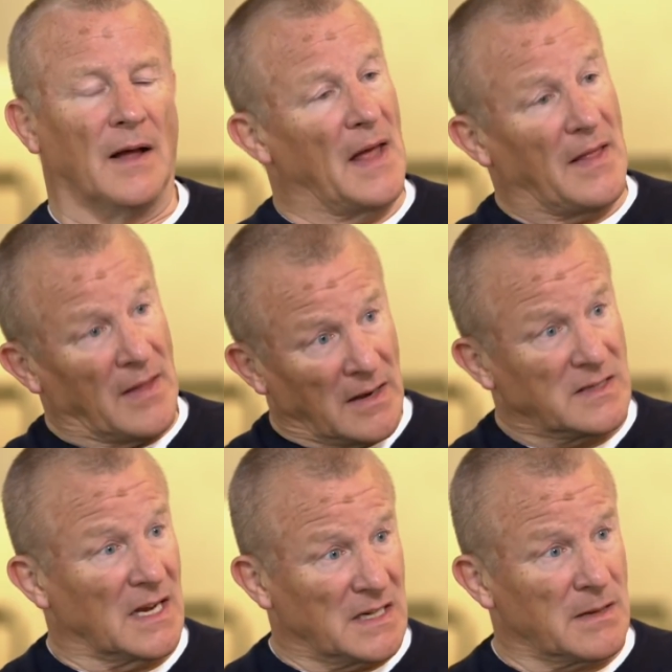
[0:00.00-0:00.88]
and that
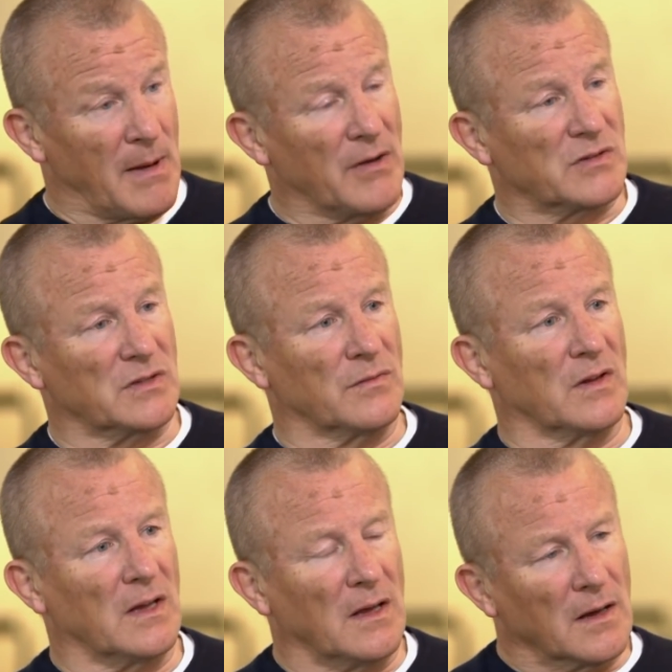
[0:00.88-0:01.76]
then takes them out
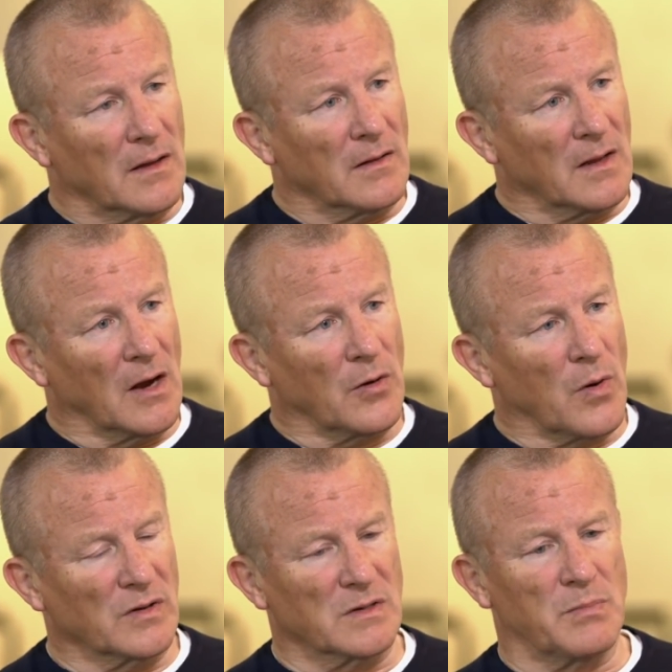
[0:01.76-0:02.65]
of the
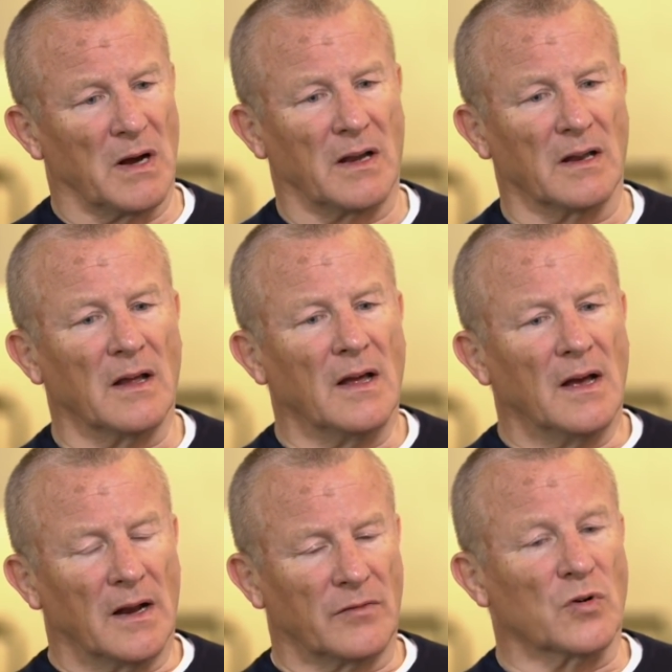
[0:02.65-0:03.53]
unquoted bucket.
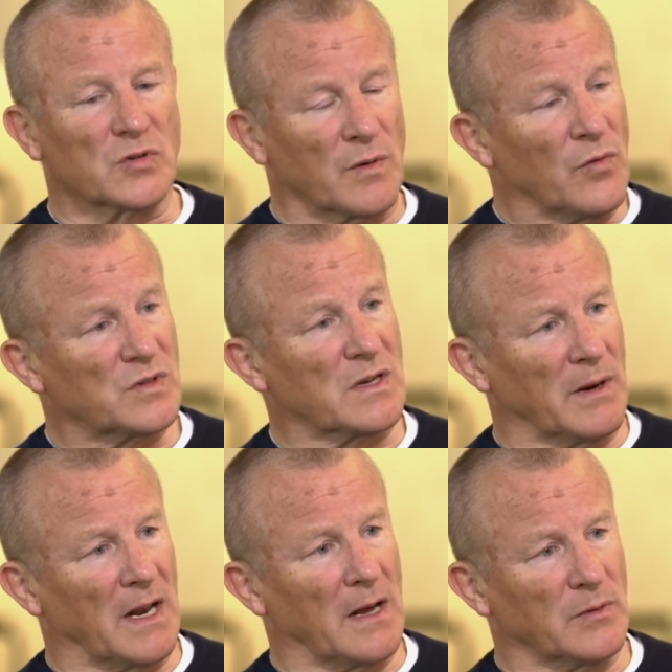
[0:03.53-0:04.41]
And of course, we've
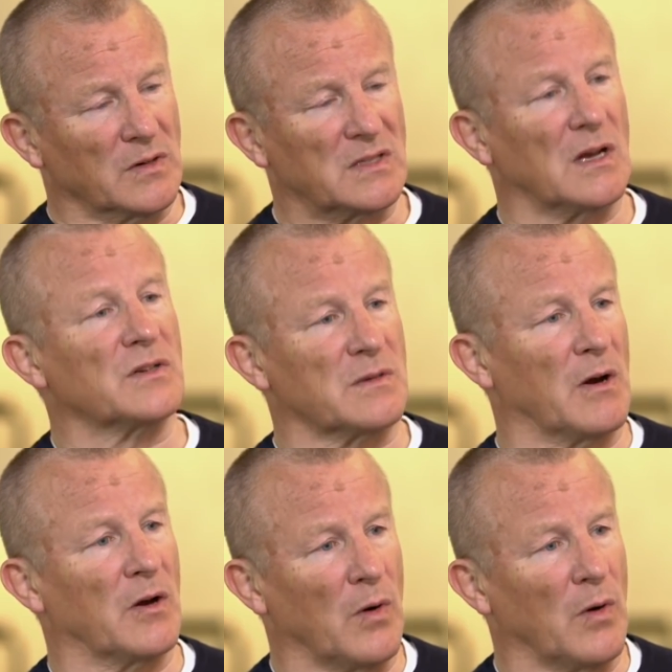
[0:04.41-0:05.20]
also been able to sell some